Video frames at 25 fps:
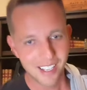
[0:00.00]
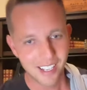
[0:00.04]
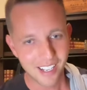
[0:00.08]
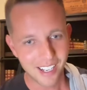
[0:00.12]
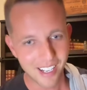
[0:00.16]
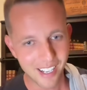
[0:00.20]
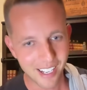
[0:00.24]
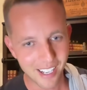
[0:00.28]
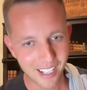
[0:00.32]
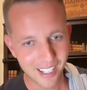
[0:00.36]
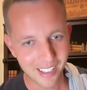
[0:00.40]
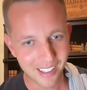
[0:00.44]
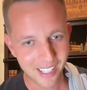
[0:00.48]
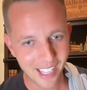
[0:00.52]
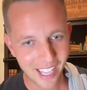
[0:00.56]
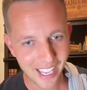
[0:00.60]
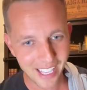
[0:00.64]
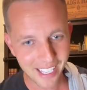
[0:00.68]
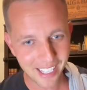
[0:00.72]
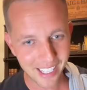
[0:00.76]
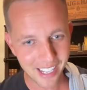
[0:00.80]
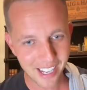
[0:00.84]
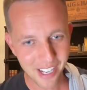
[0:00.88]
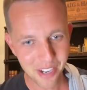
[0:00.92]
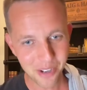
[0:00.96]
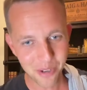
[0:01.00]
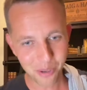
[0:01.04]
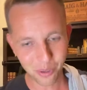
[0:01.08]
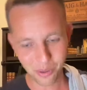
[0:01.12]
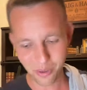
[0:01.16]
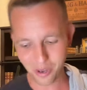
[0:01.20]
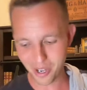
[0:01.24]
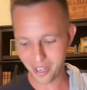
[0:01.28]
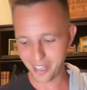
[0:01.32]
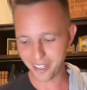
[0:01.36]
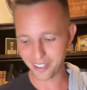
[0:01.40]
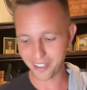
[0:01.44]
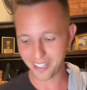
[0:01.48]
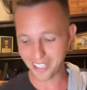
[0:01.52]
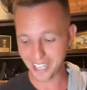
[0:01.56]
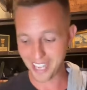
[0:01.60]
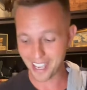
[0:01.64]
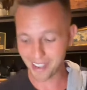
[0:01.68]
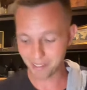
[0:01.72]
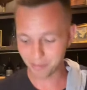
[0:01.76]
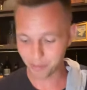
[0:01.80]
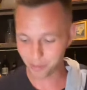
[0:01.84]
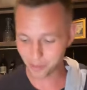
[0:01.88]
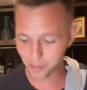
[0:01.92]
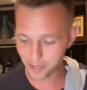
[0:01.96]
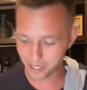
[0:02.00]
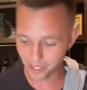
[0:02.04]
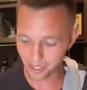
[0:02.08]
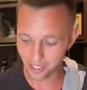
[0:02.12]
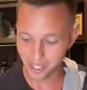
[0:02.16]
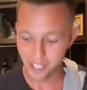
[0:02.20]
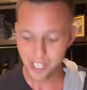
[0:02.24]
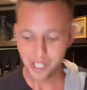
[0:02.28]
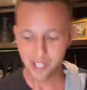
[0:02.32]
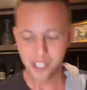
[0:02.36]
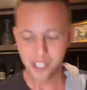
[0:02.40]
Like underwater. Yeah, for real.